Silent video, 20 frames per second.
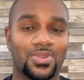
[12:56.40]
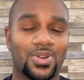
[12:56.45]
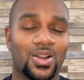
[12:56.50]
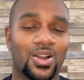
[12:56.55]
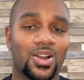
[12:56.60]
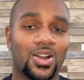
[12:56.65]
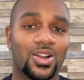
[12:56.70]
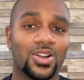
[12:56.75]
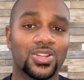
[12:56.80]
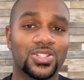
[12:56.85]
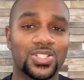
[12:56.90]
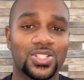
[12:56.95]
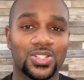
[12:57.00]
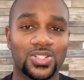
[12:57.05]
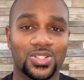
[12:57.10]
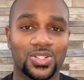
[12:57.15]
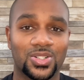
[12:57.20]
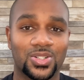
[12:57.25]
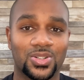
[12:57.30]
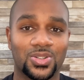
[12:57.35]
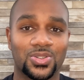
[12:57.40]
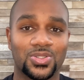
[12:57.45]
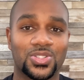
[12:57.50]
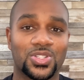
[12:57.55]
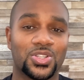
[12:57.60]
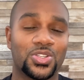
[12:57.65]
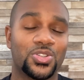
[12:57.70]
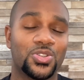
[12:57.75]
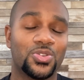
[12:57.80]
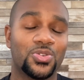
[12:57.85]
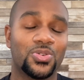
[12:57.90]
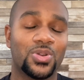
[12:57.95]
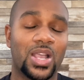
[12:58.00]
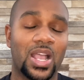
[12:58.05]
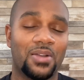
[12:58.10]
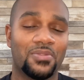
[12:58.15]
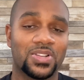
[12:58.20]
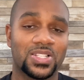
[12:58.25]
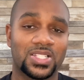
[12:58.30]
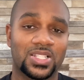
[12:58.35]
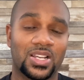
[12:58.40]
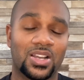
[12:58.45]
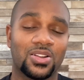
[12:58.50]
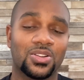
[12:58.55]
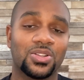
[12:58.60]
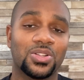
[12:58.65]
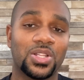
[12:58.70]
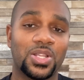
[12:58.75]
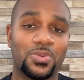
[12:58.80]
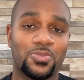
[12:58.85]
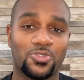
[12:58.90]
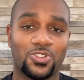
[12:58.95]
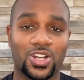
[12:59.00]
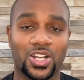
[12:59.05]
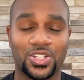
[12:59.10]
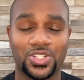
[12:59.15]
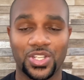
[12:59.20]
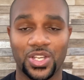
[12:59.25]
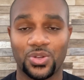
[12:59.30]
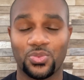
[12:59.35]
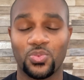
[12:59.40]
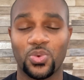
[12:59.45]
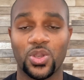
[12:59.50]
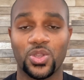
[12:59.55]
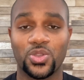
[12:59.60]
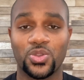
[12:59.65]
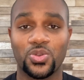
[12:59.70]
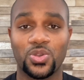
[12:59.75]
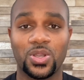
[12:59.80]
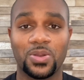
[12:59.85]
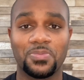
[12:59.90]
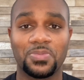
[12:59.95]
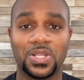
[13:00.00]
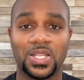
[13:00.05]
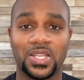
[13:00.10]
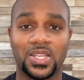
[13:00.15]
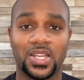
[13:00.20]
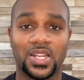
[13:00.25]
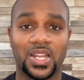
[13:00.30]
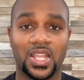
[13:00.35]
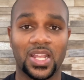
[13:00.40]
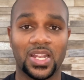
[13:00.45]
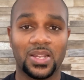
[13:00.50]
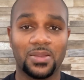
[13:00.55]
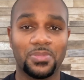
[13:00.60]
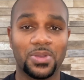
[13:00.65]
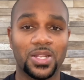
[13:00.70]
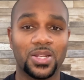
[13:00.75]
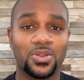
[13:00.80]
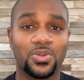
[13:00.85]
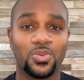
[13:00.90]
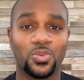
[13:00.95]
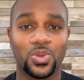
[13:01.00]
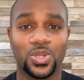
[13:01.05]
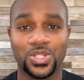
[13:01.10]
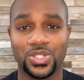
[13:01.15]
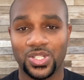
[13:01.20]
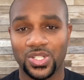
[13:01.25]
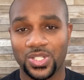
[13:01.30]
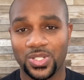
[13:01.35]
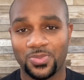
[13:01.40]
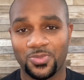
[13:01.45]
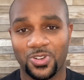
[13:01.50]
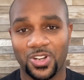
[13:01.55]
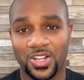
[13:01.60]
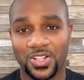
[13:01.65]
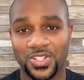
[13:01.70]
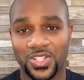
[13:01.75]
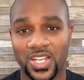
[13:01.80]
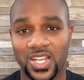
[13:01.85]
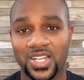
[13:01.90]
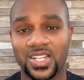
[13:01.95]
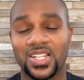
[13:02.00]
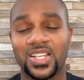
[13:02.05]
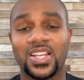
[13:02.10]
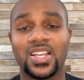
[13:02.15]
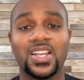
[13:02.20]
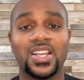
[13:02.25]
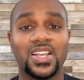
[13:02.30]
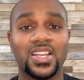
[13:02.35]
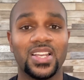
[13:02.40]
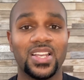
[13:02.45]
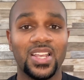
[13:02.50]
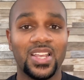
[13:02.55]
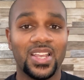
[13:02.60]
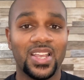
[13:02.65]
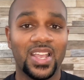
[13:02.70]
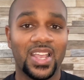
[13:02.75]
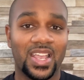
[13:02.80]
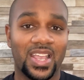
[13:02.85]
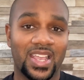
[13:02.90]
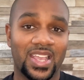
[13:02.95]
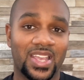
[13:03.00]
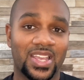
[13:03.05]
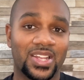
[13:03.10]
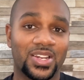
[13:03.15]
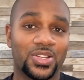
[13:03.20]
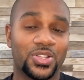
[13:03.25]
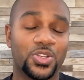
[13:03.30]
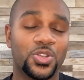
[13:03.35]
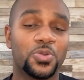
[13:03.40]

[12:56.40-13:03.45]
article. So you have a scholarly project where you complete an independent research project and you